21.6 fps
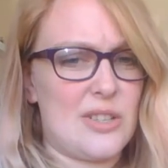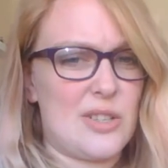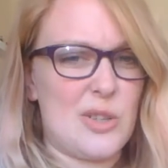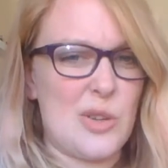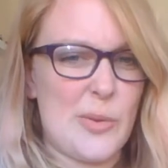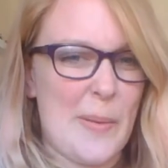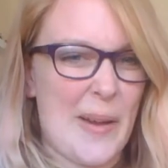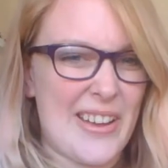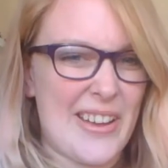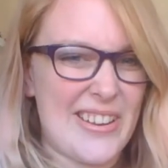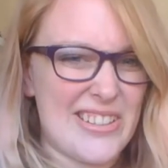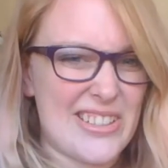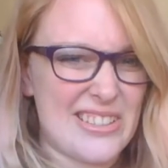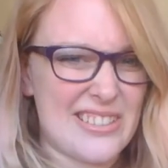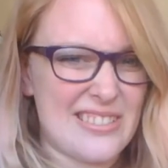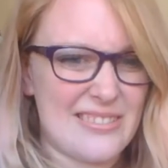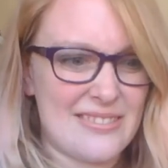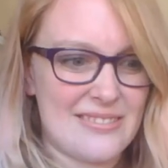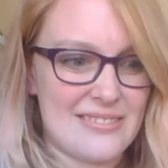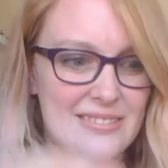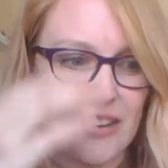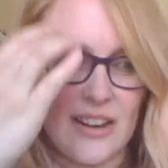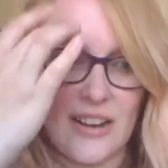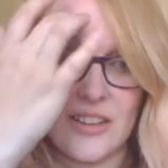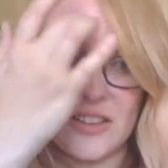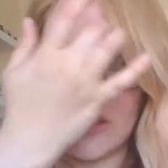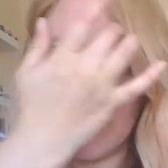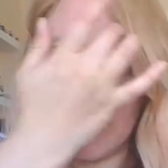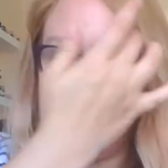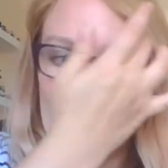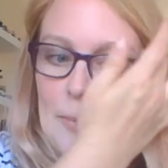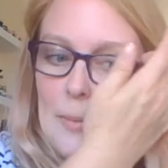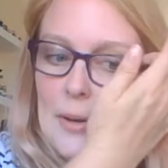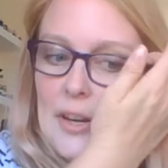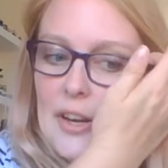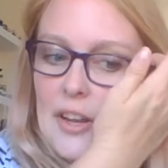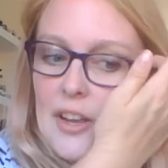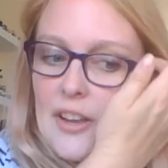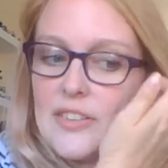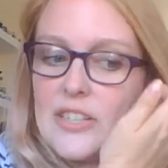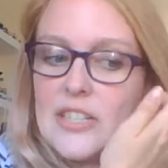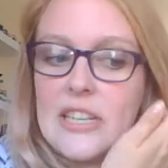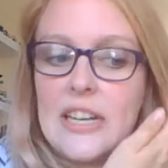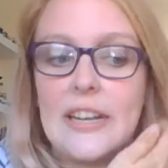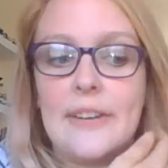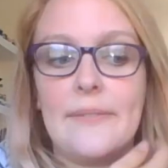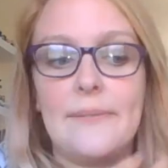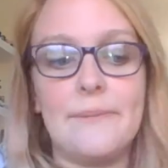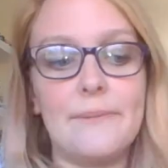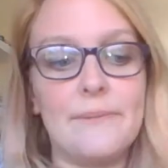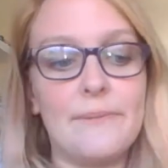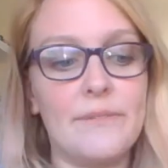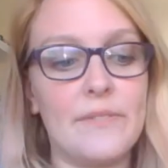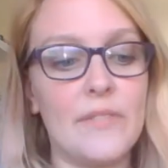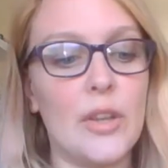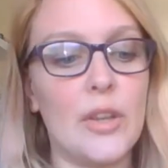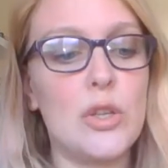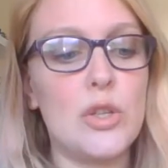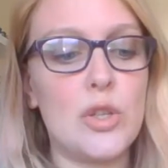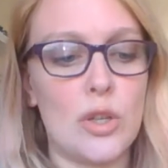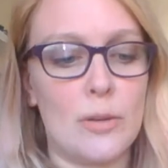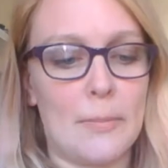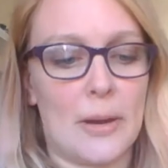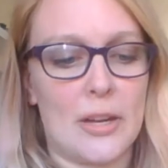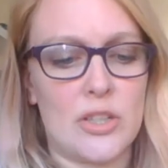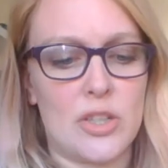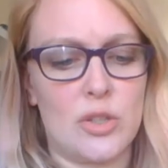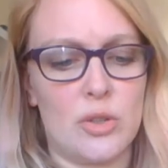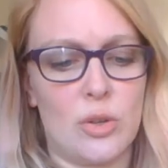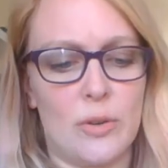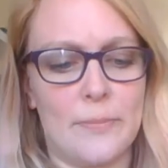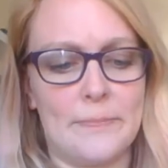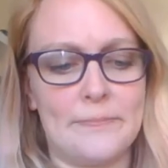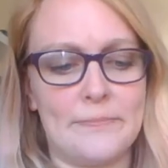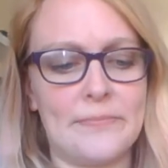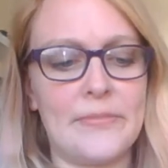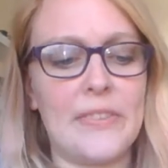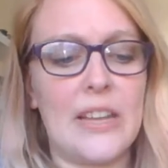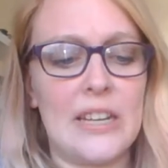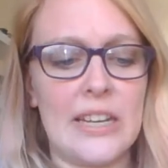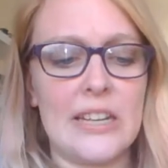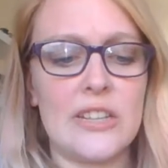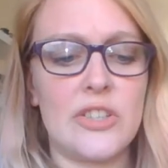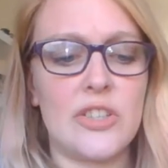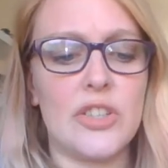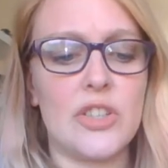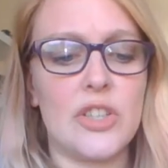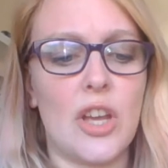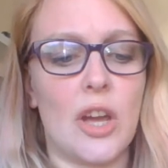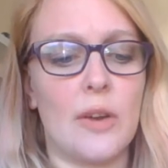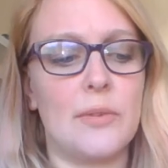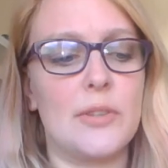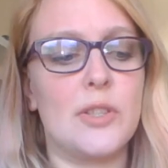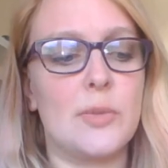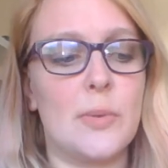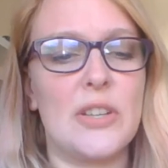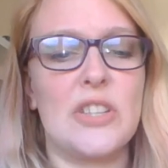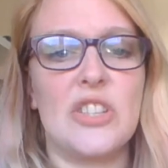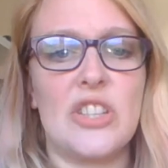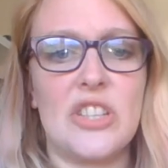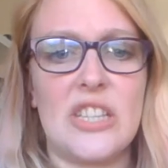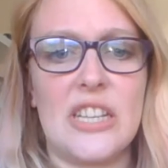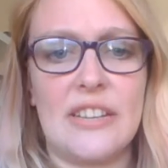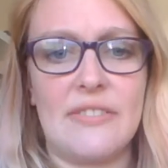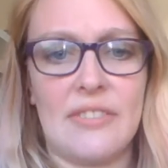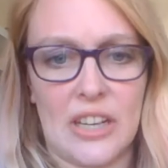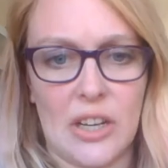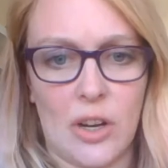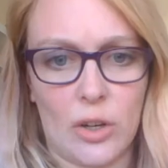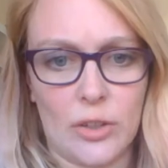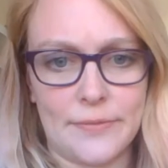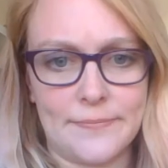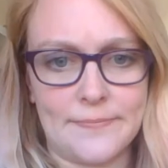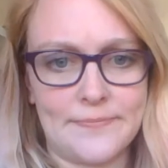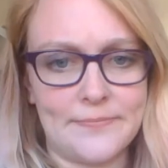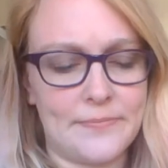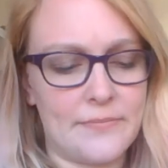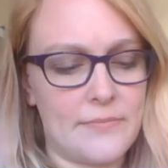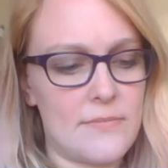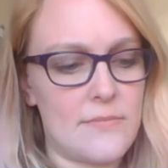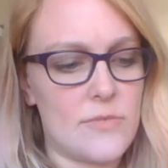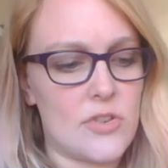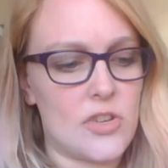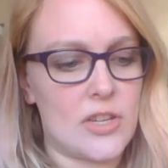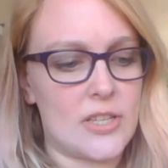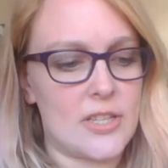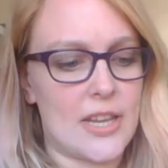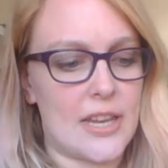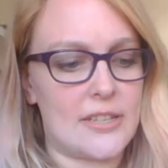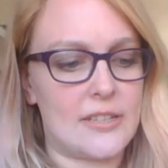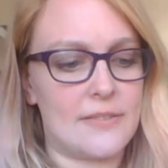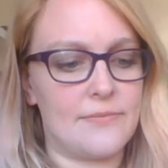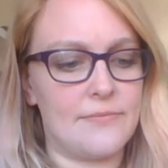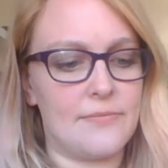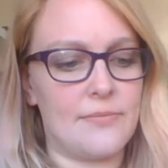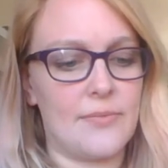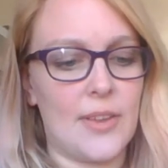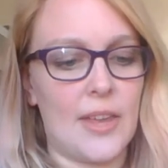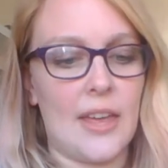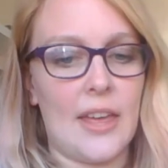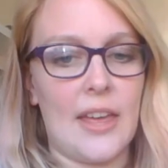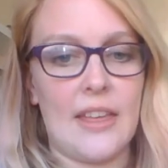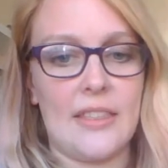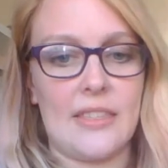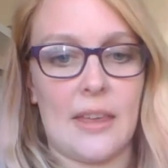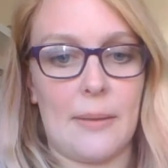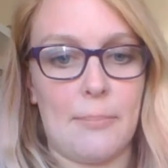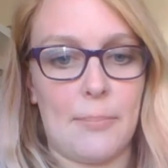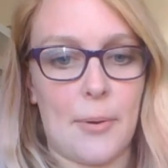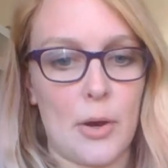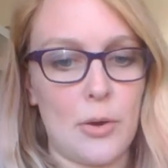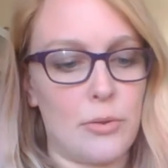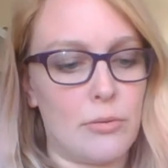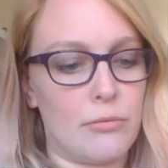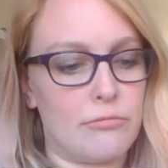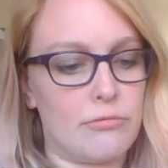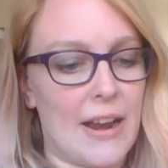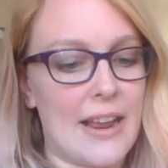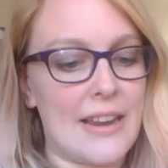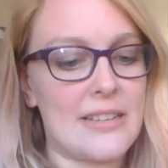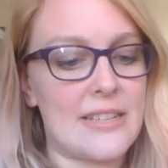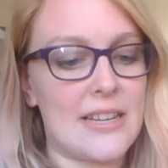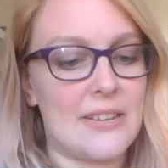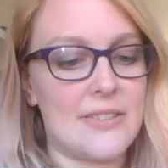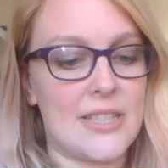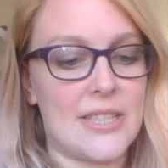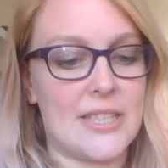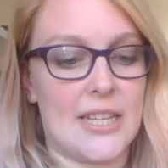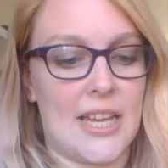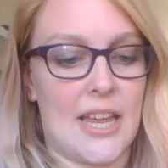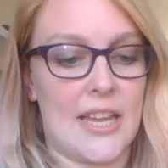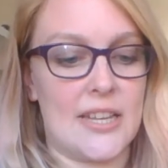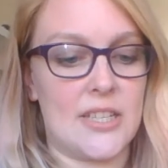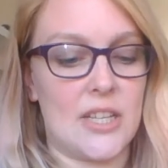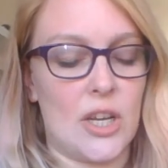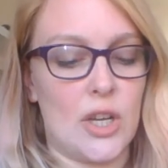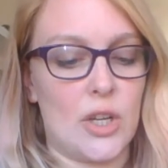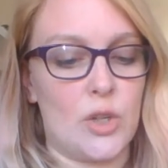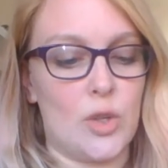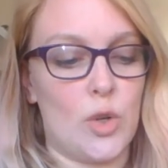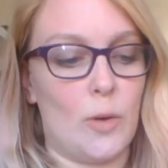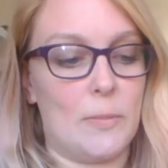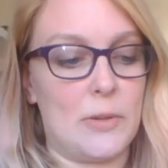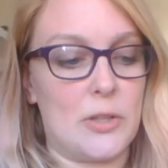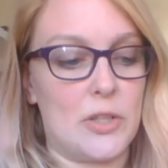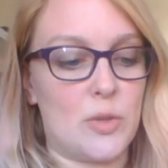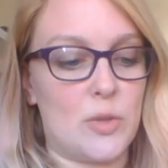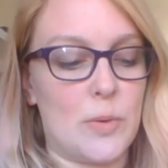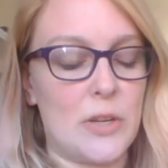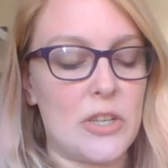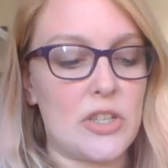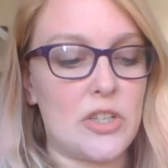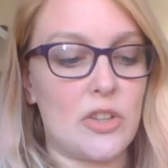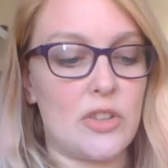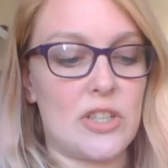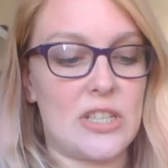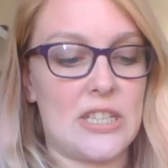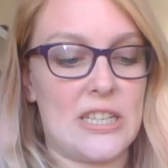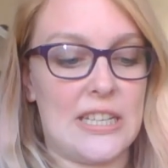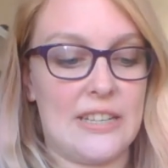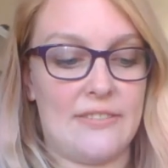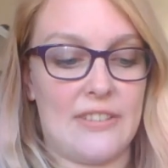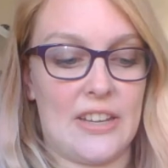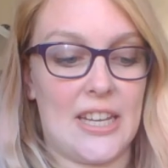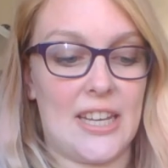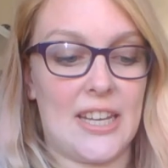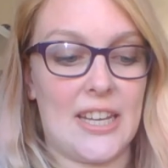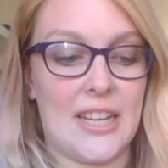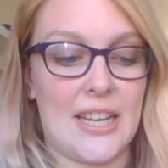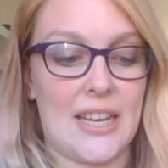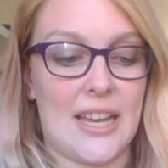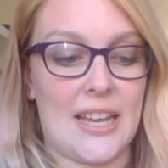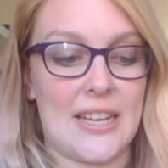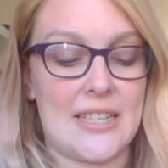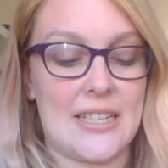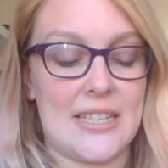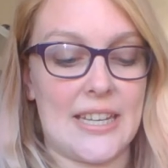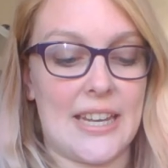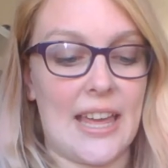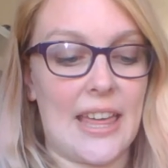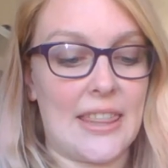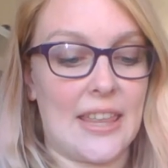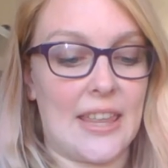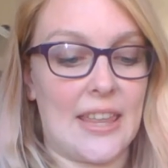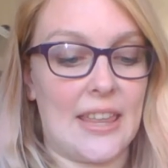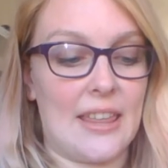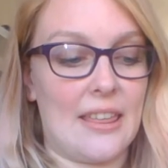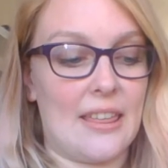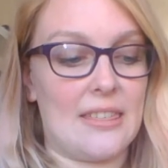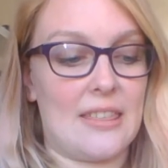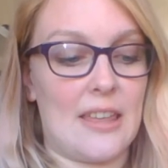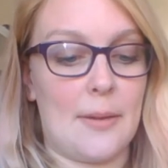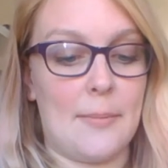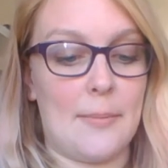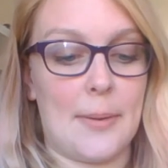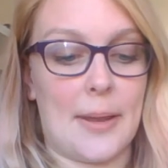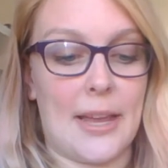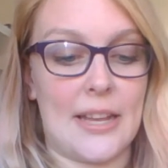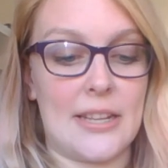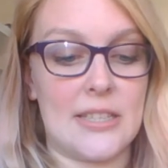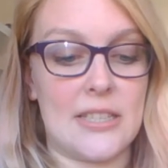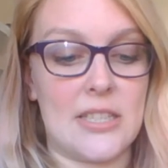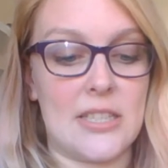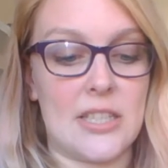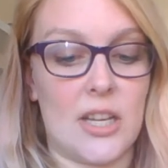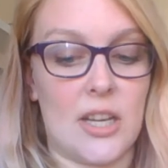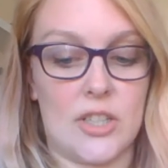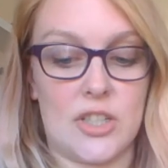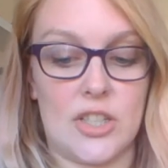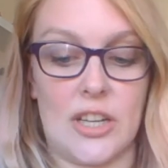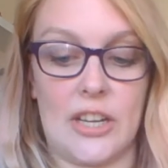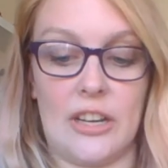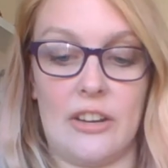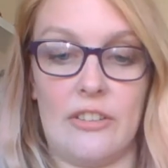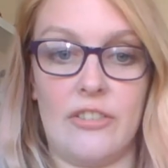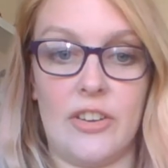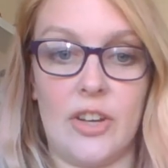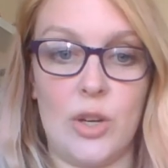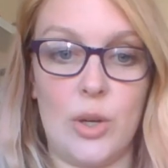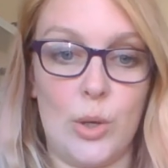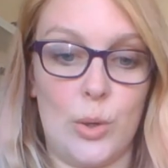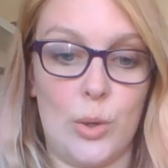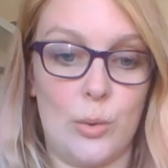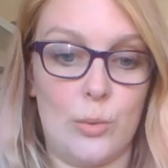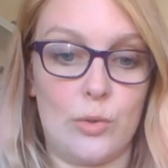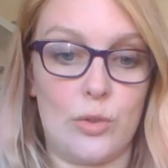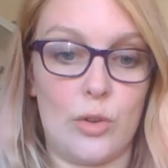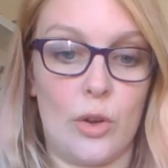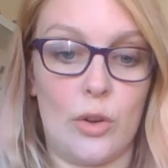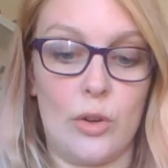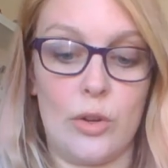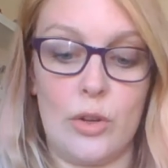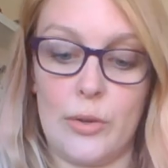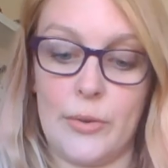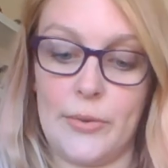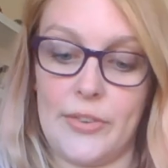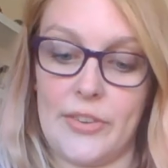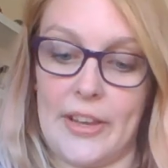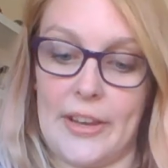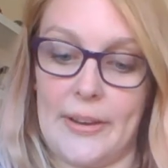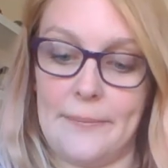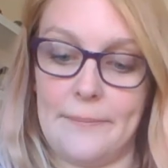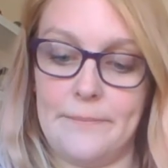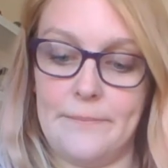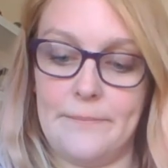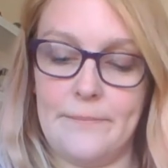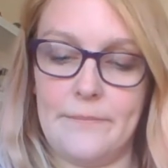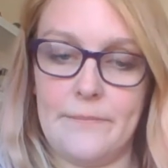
Too much? Asked Norman nervously. Too much, Norm. Let's just go and switch the TV on, she said. They both ran downstairs, Norman switched on the TV, and together they began searching for news on Lucy.